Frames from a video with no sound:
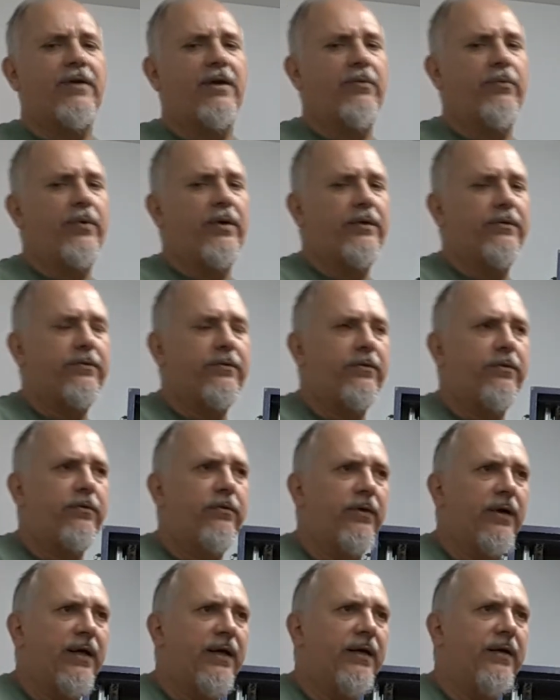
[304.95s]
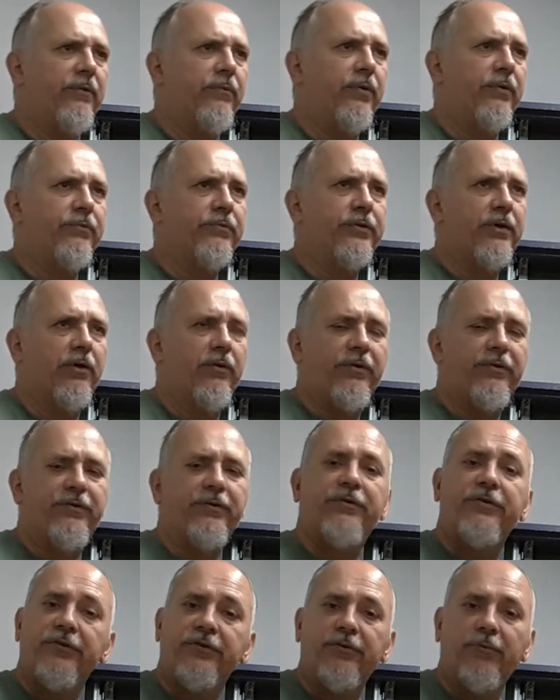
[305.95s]
They went to what was known as
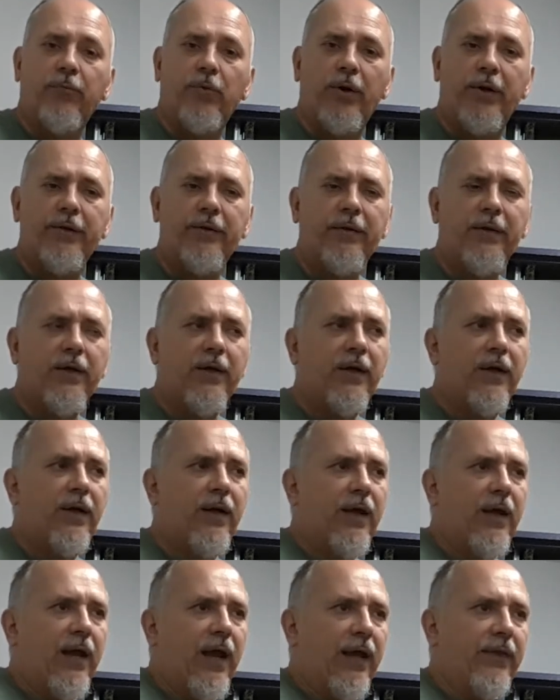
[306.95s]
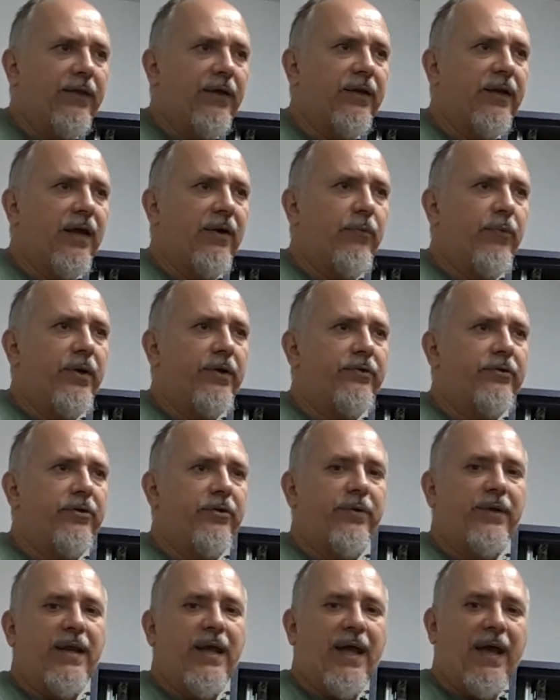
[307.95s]
the System 1, and then they went
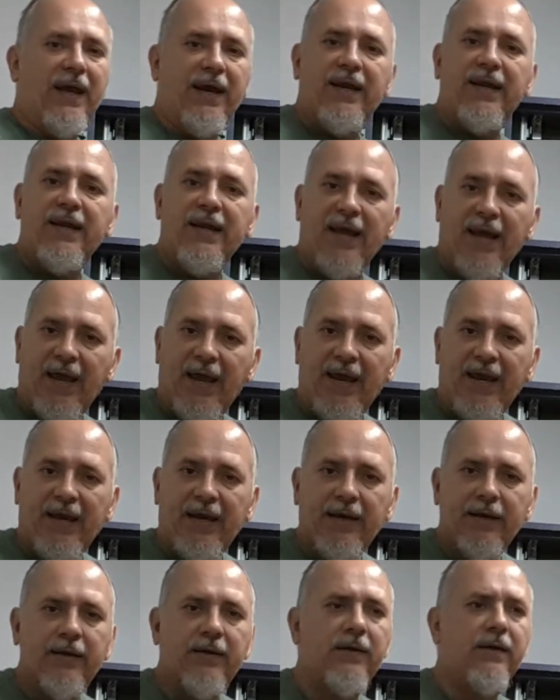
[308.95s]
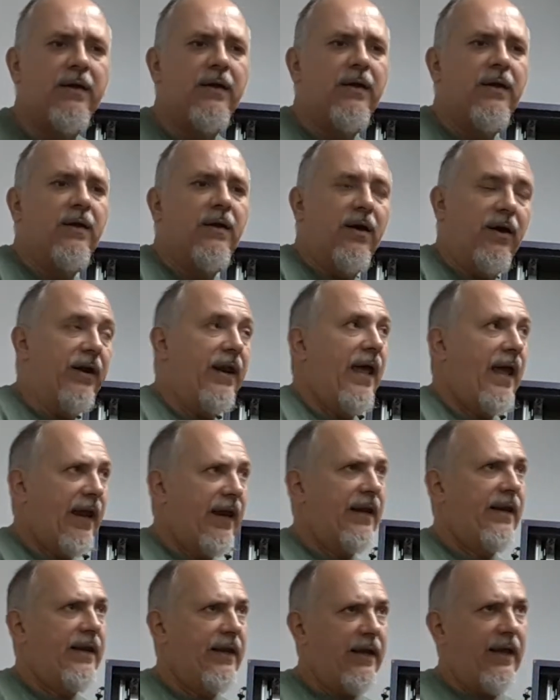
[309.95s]
to an 80A, an
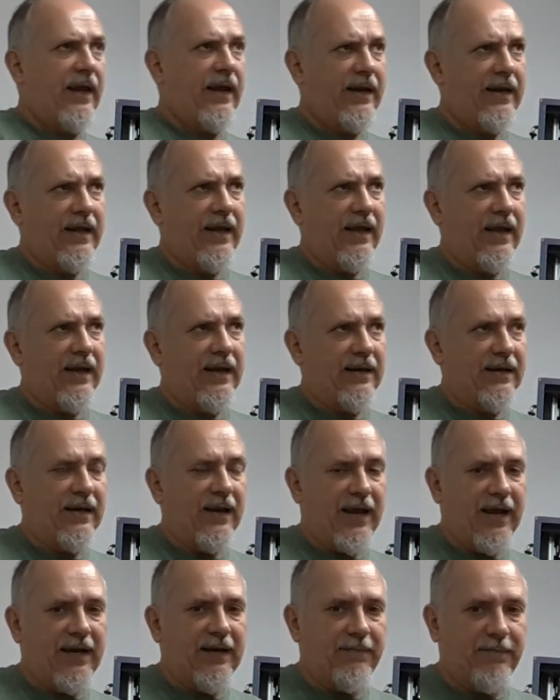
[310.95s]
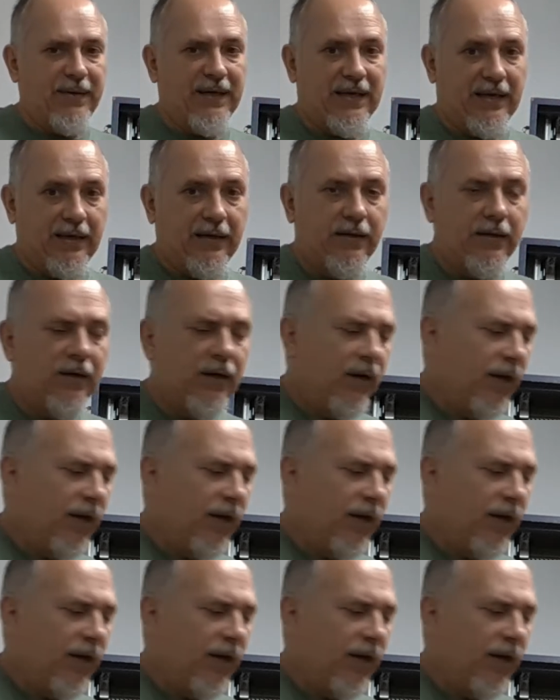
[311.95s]
80, 80A, and an 80B.